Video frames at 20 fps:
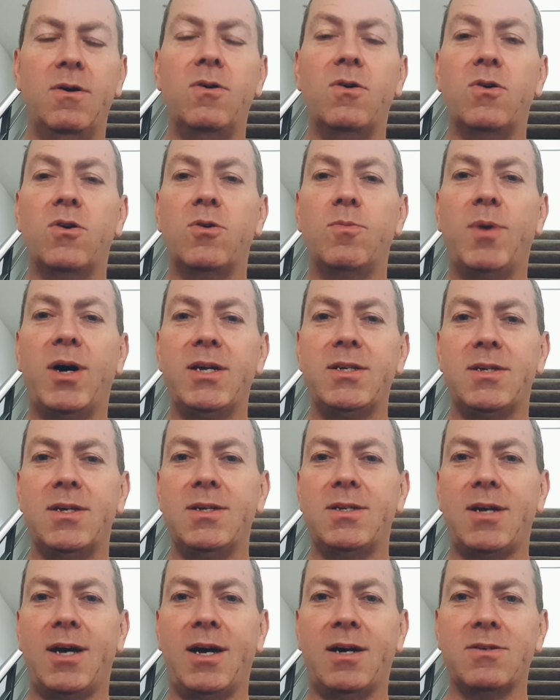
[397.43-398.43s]
All my
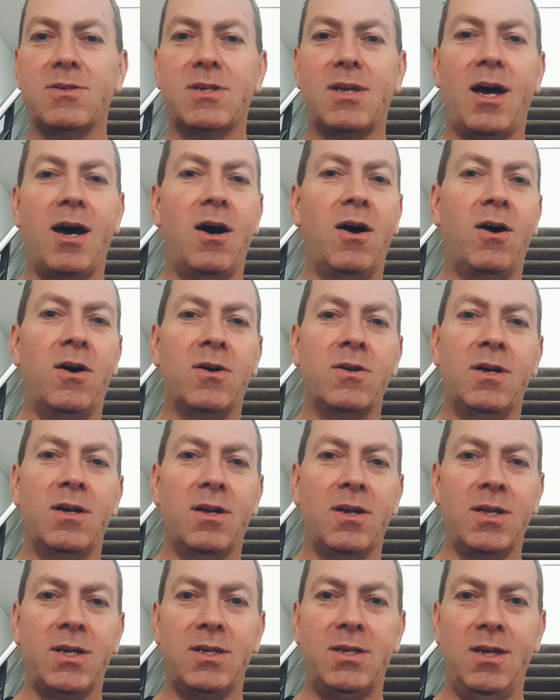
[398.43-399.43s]
details are on
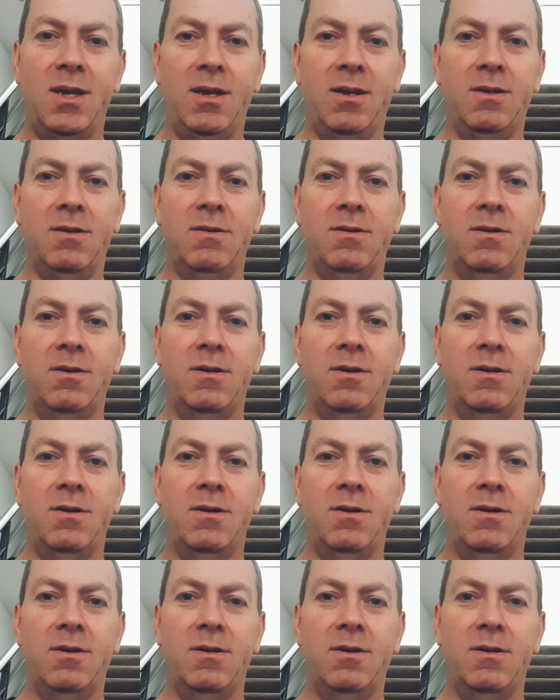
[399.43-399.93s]
LinkedIn.